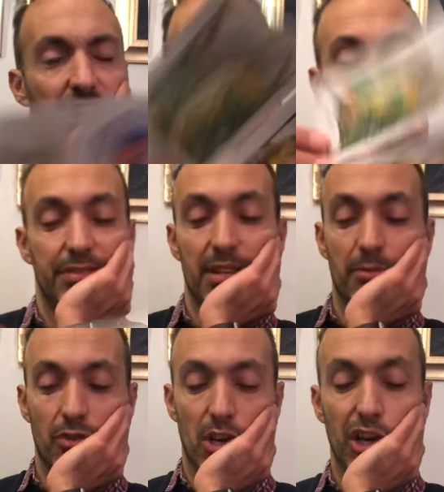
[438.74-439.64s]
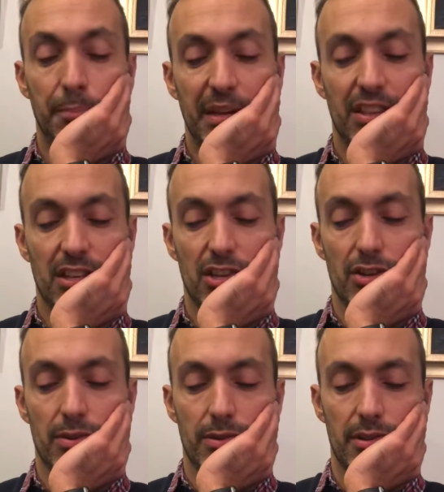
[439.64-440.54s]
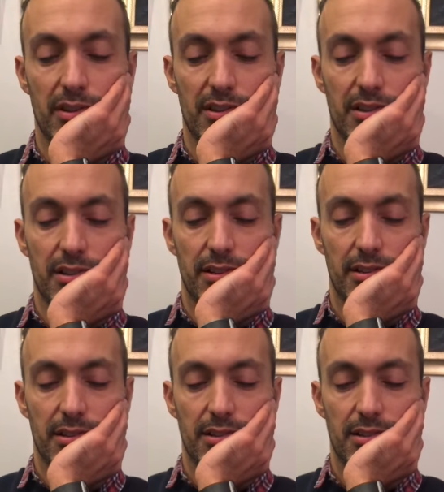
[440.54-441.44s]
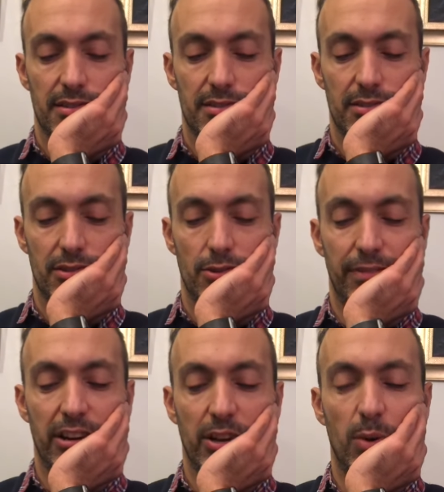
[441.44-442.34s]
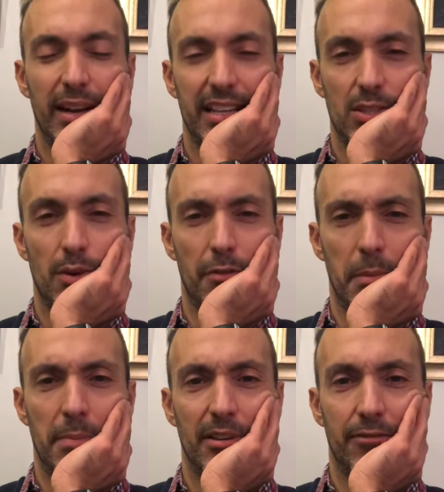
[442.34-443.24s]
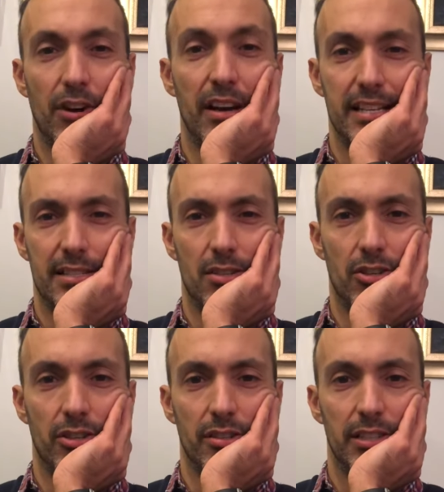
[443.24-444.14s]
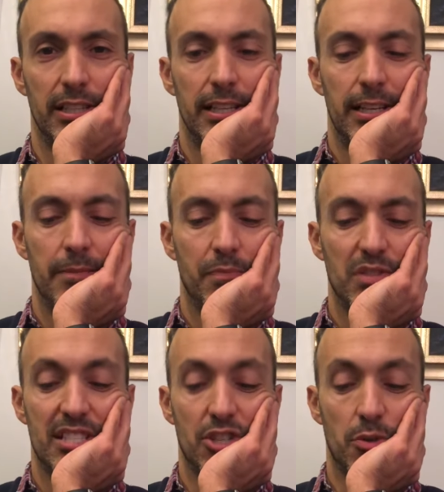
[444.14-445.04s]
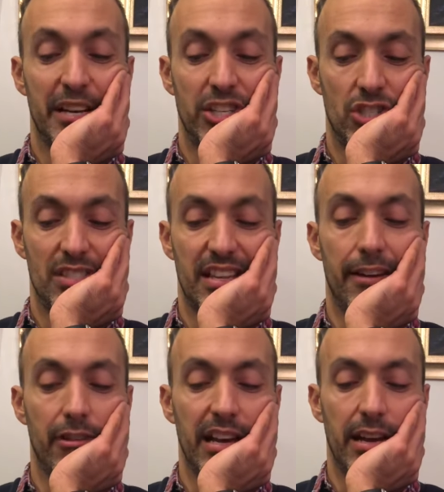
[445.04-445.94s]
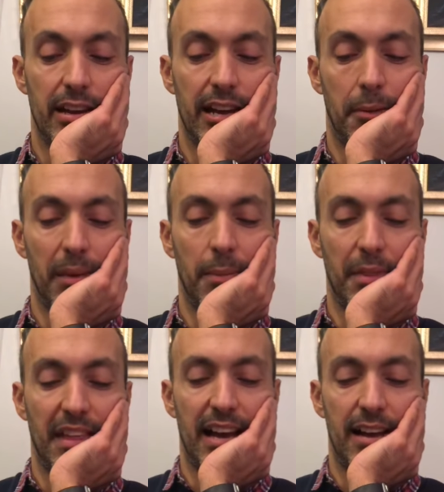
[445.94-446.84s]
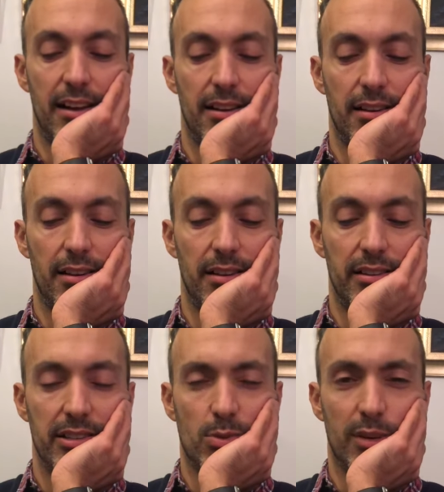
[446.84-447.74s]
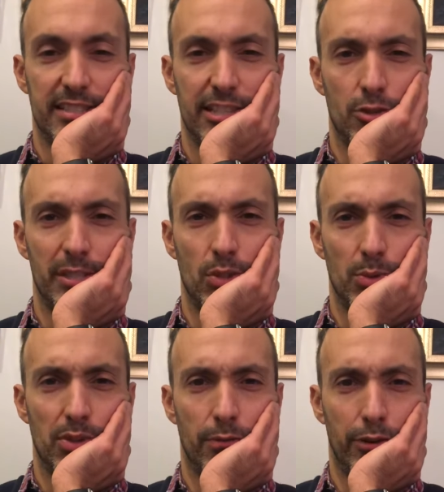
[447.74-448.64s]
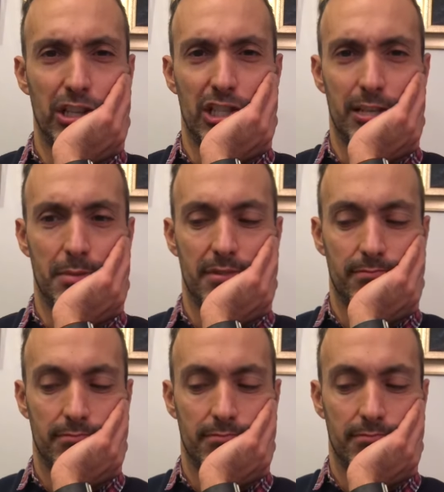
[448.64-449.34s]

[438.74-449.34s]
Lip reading: Because for some of you, it could be that you're very quick to offer people advice on situations they're in, and maybe that is quite detrimental to your friendships.